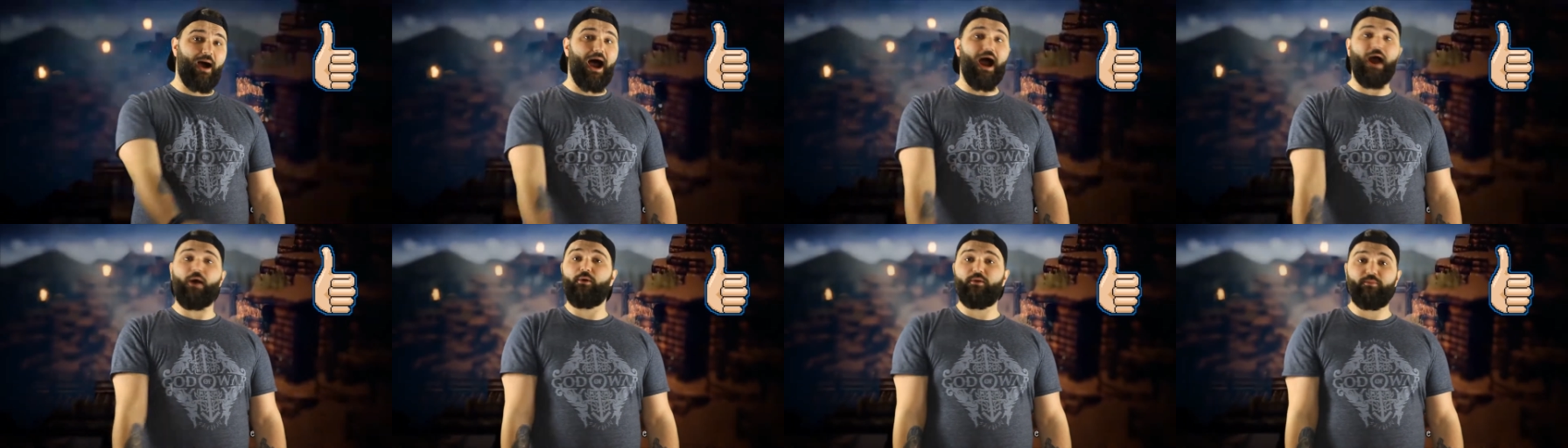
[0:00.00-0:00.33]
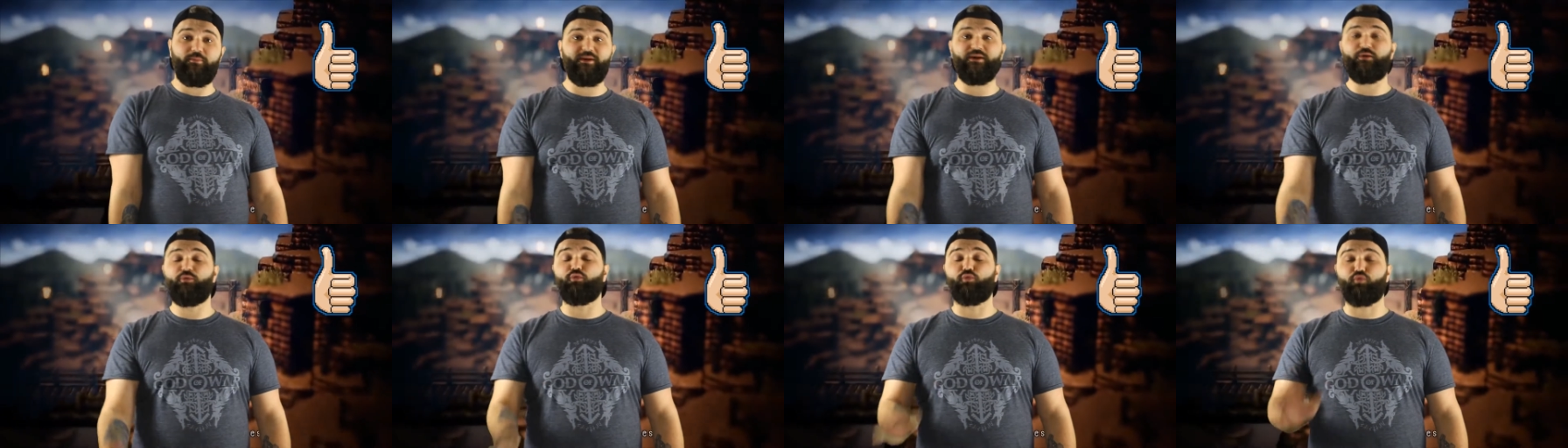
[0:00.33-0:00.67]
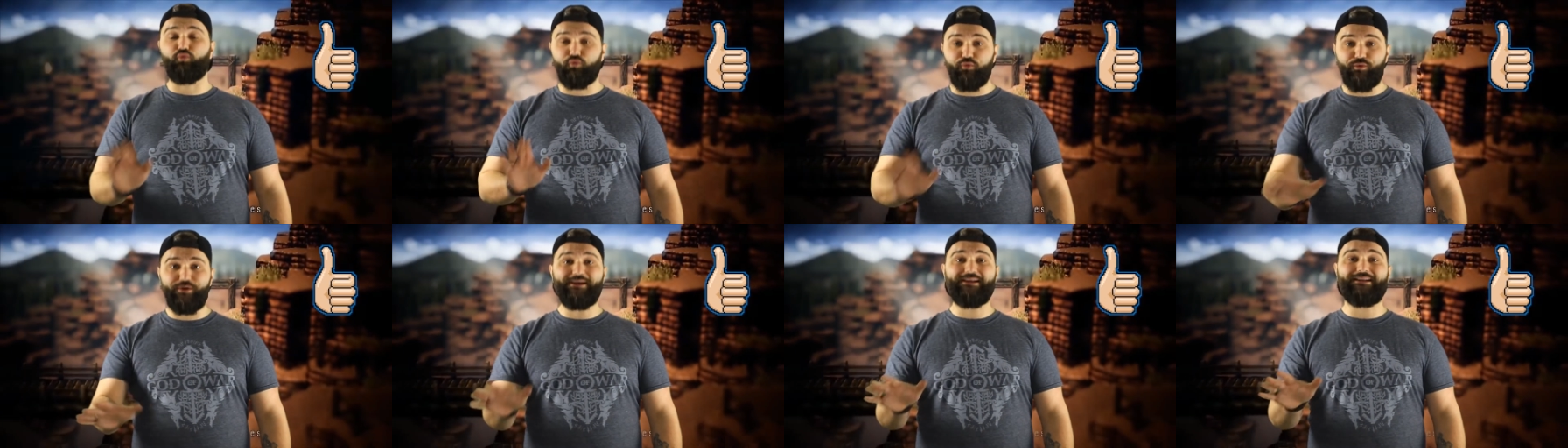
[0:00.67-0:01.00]
I would be
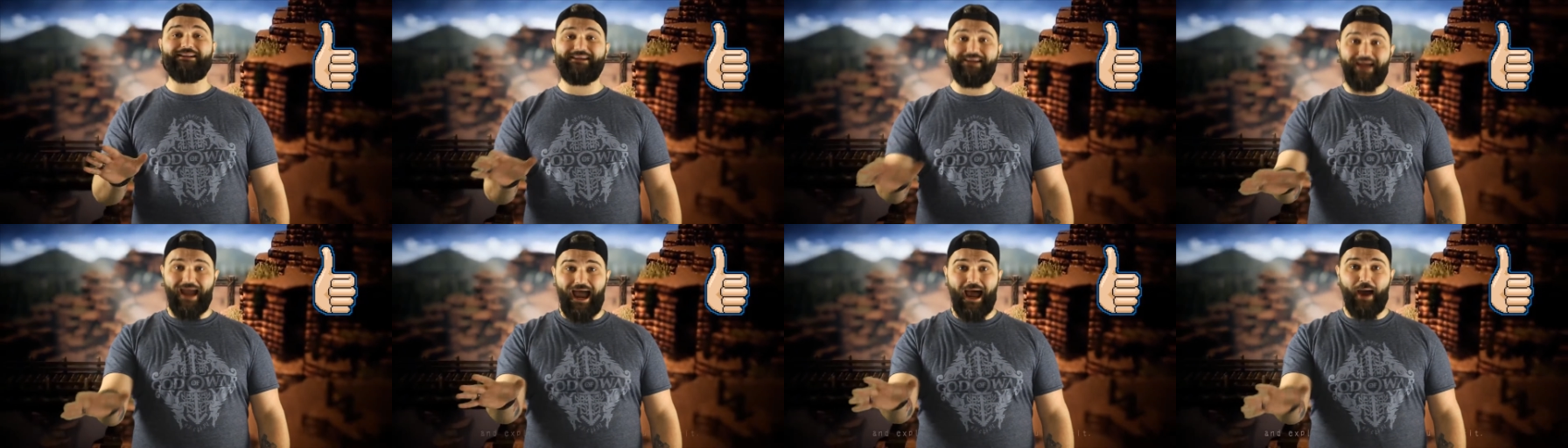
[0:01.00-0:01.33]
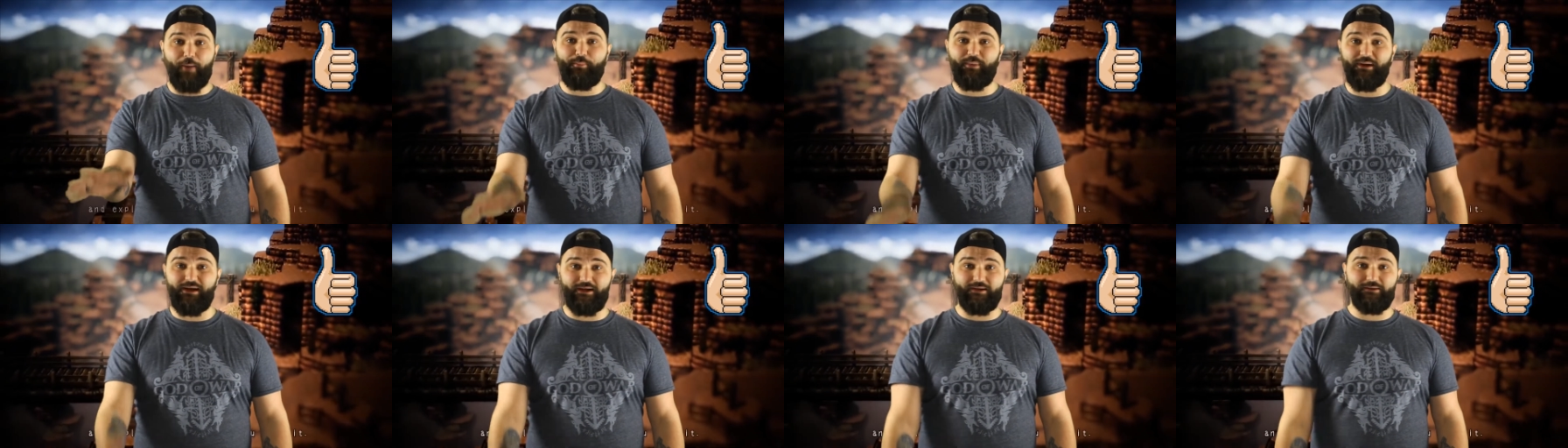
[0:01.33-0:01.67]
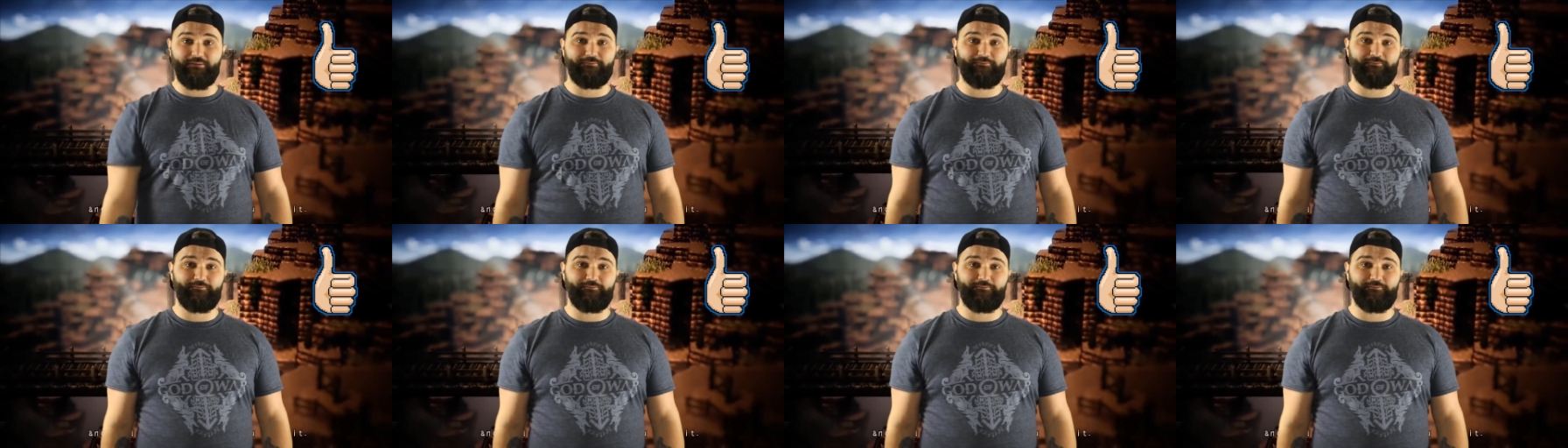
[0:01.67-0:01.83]
really happy.